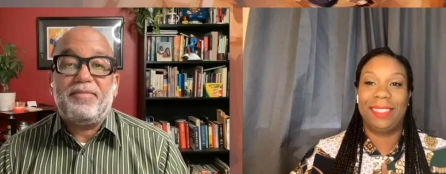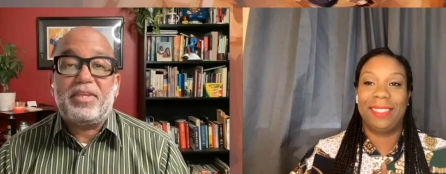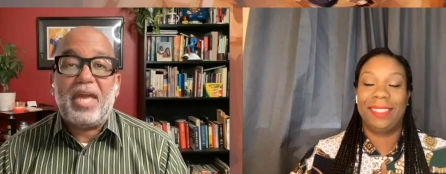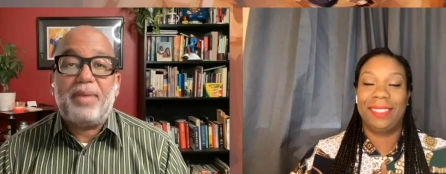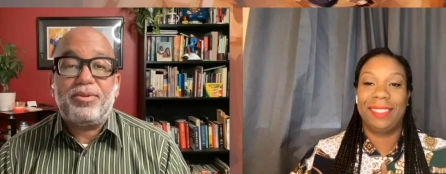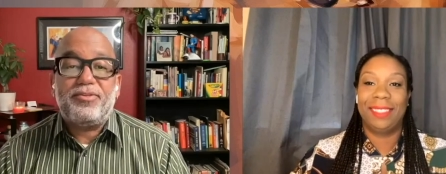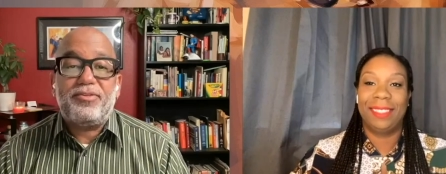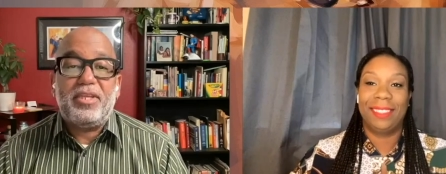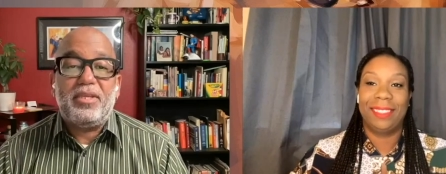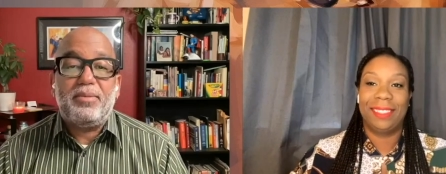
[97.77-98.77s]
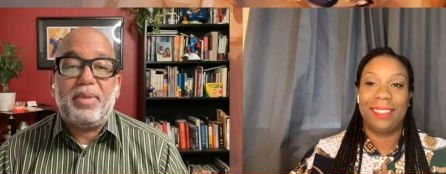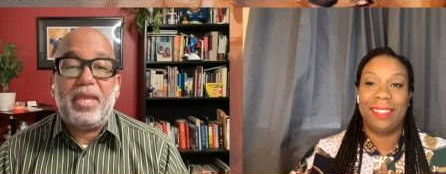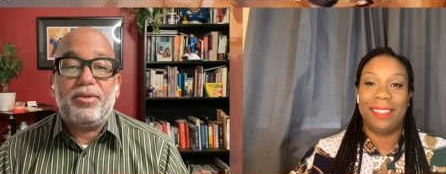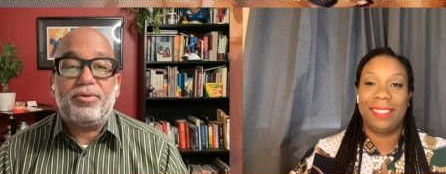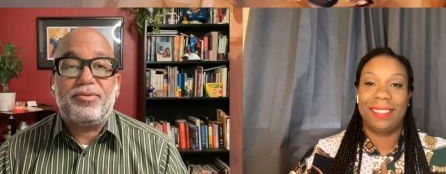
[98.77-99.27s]
Speaker 1: of the Capitol City
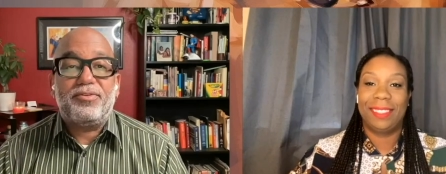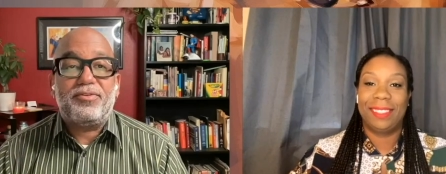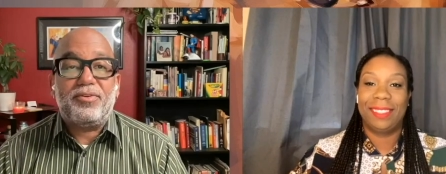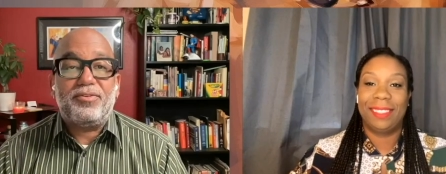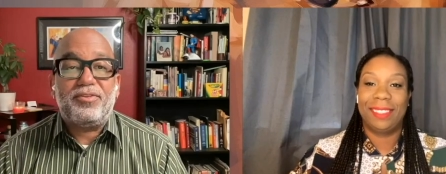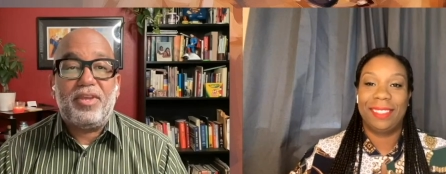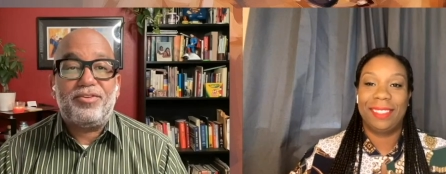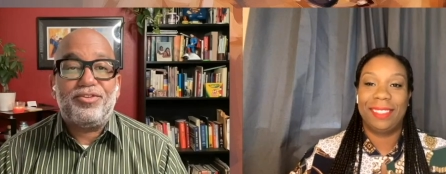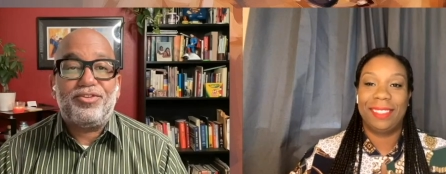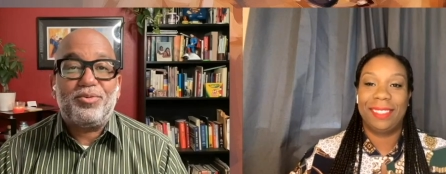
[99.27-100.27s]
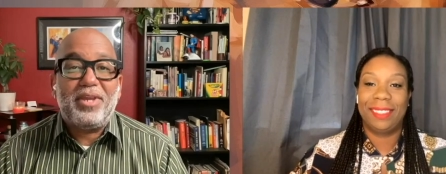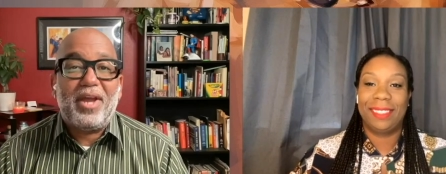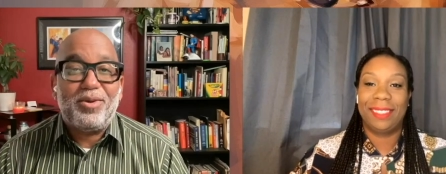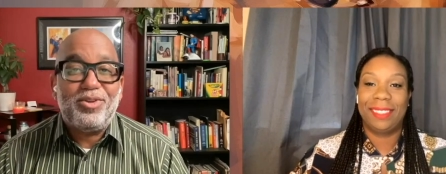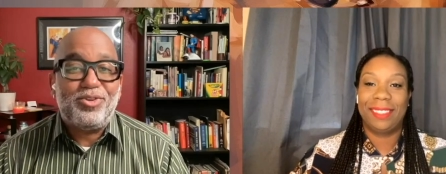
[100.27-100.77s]
Black Nurses Association.
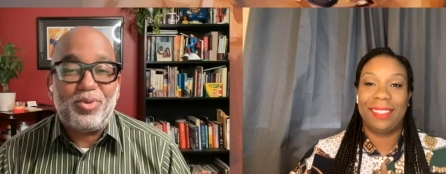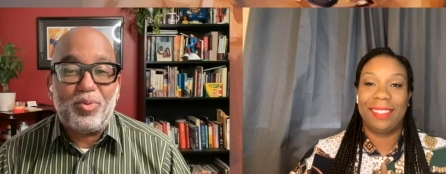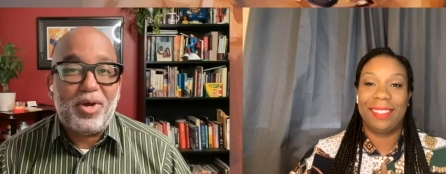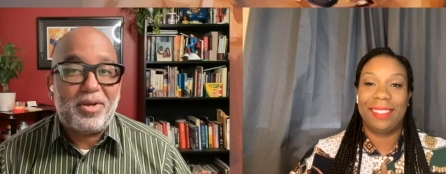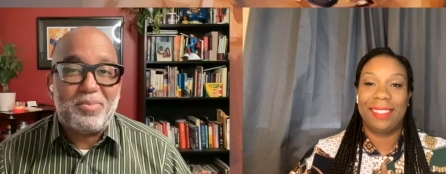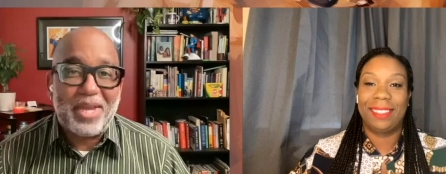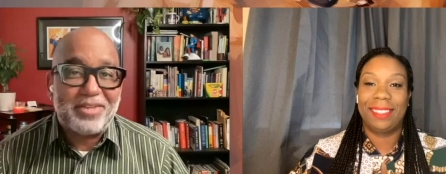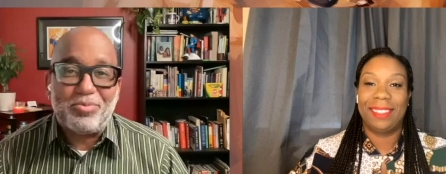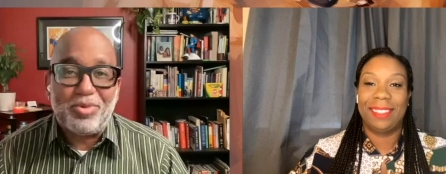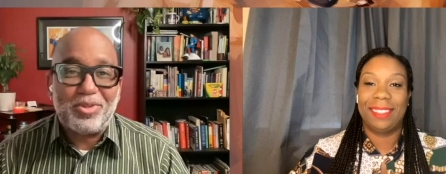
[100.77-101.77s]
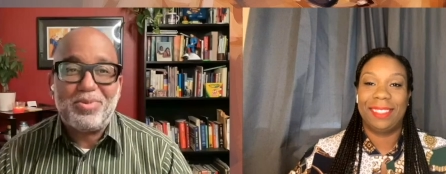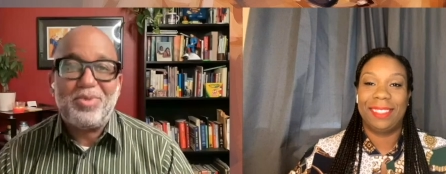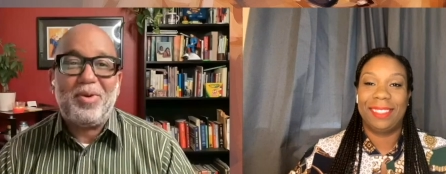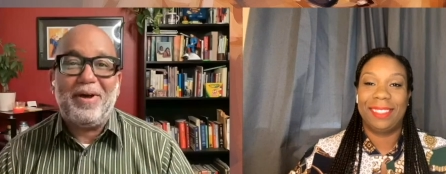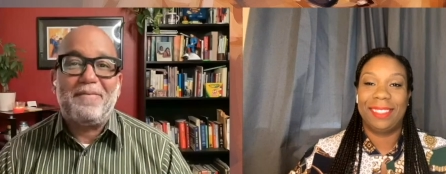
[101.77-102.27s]
Sheree, how are you doing? Welcome back to Brother
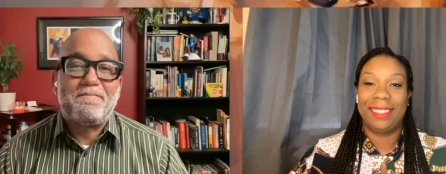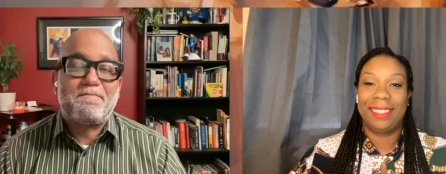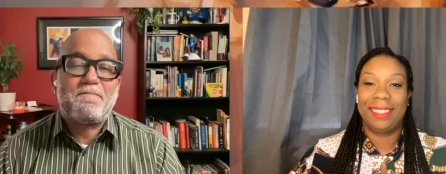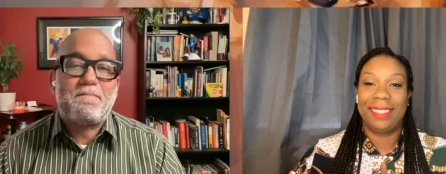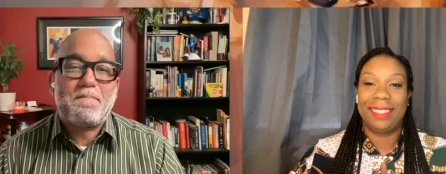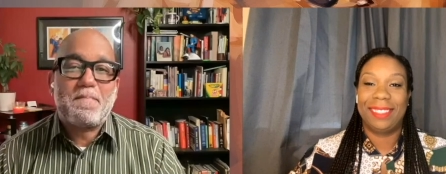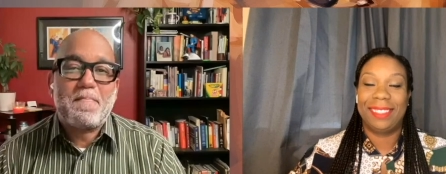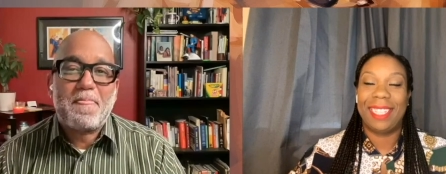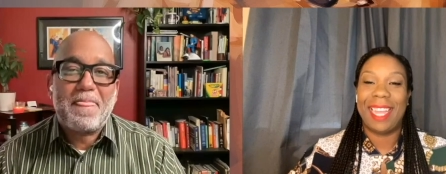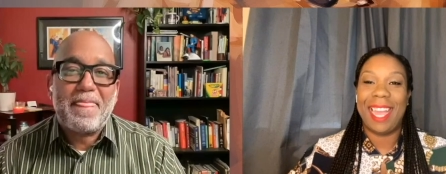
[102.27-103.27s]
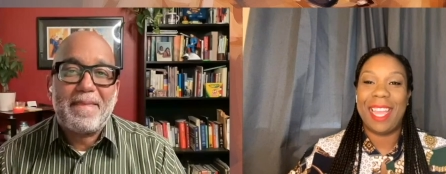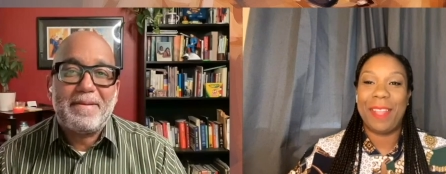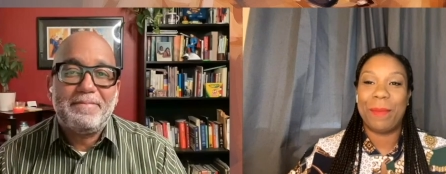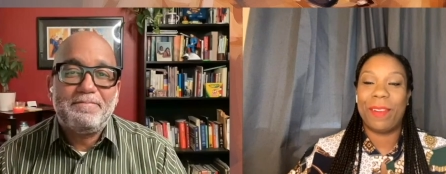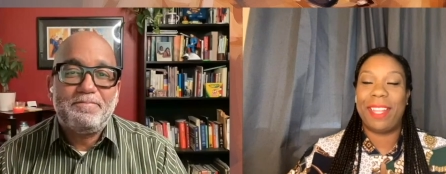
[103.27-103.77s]
Be Well.
Speaker 2: I
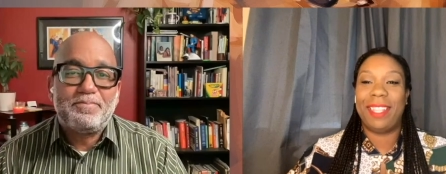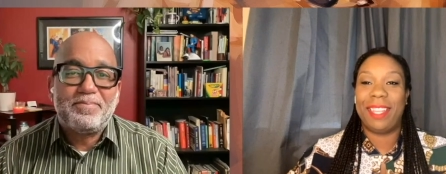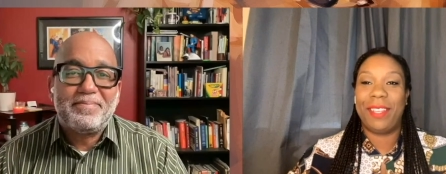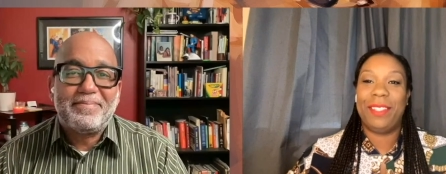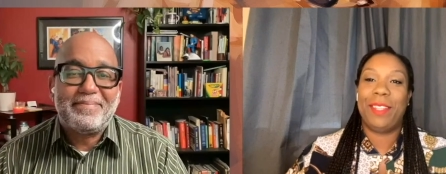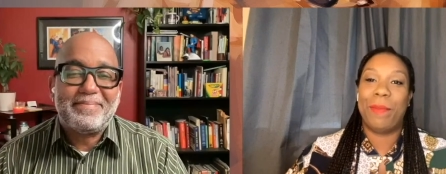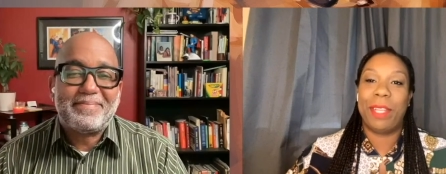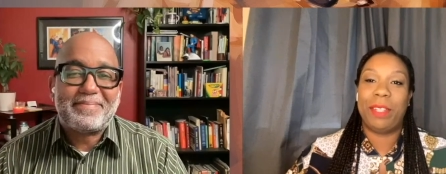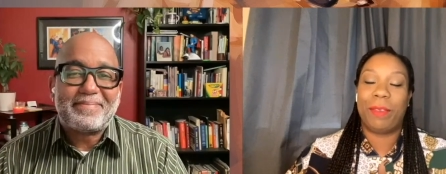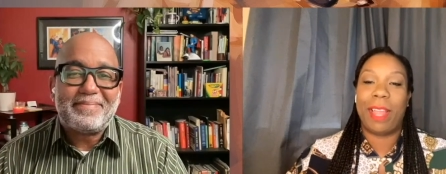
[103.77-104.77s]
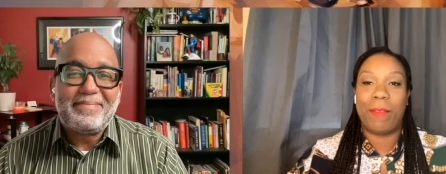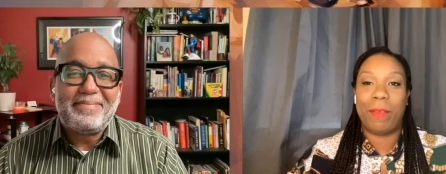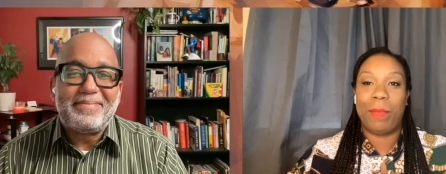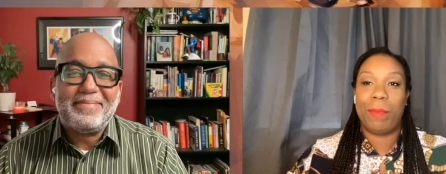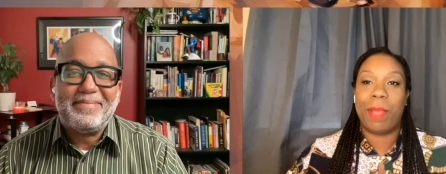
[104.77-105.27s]
am great. Thank you so much for
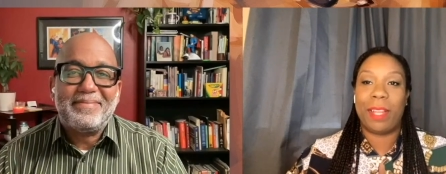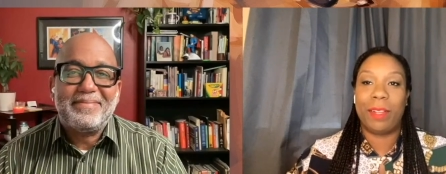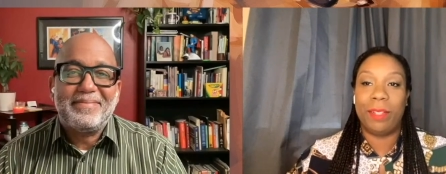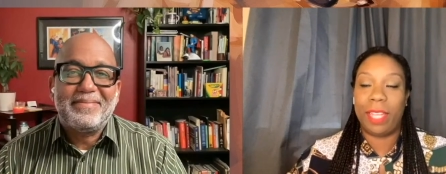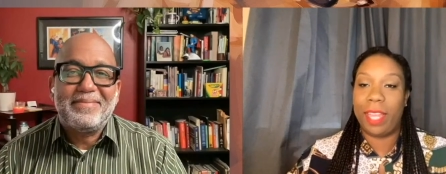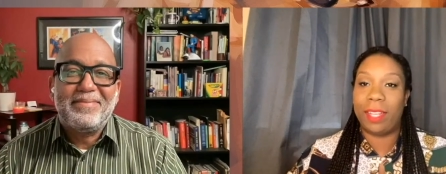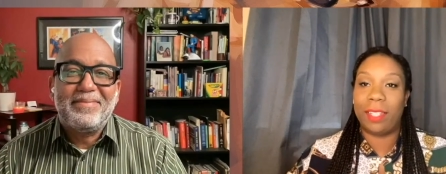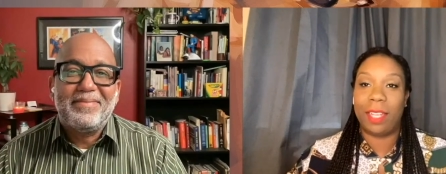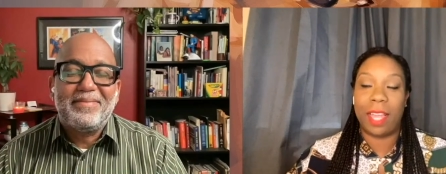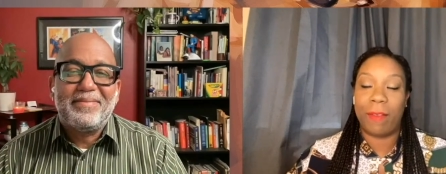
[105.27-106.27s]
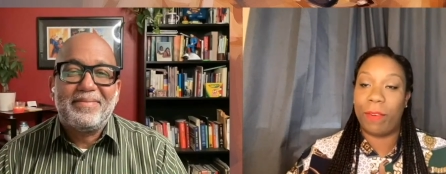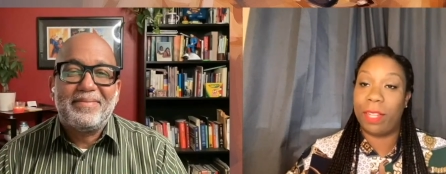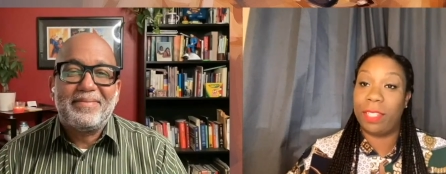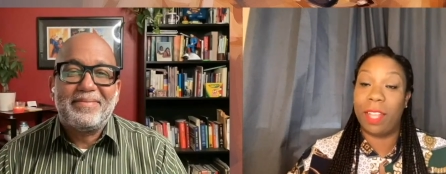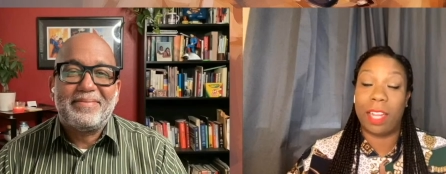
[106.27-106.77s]
having me, Michael, and uh, for
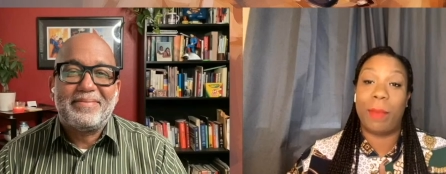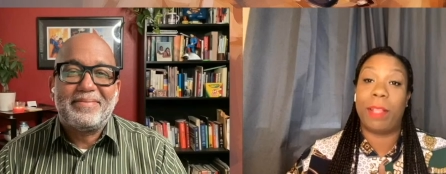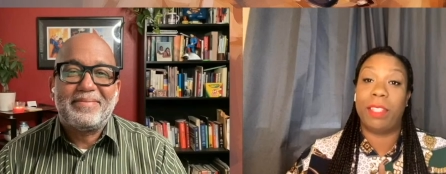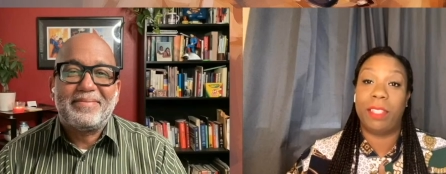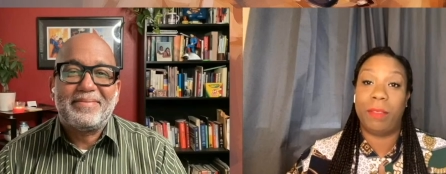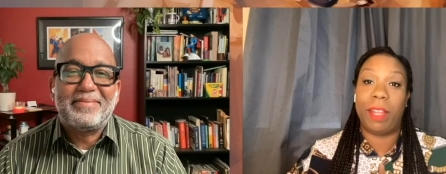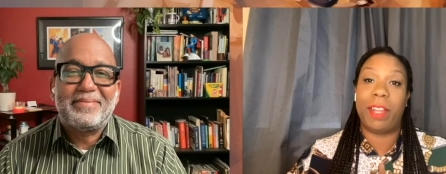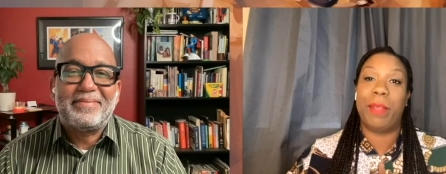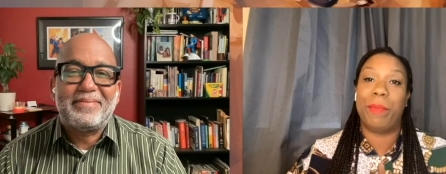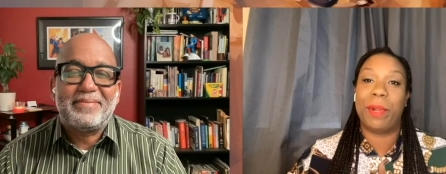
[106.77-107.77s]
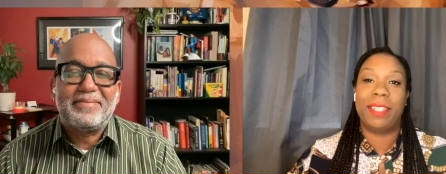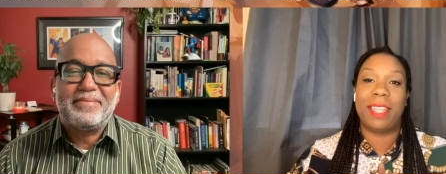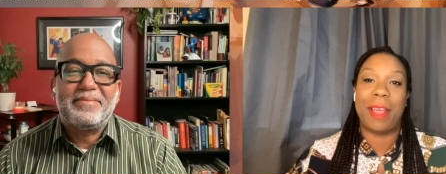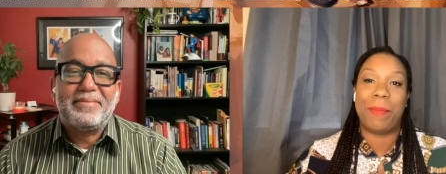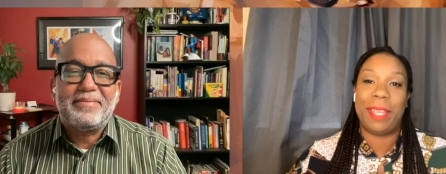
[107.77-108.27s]
us talking about this very important
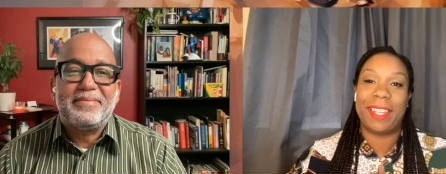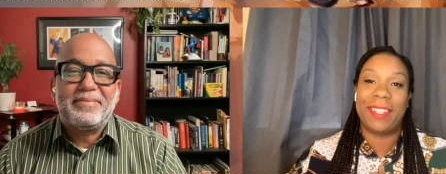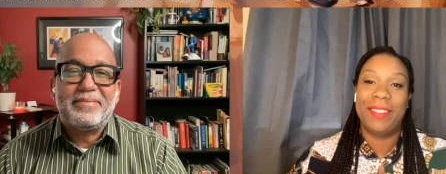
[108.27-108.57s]
topic.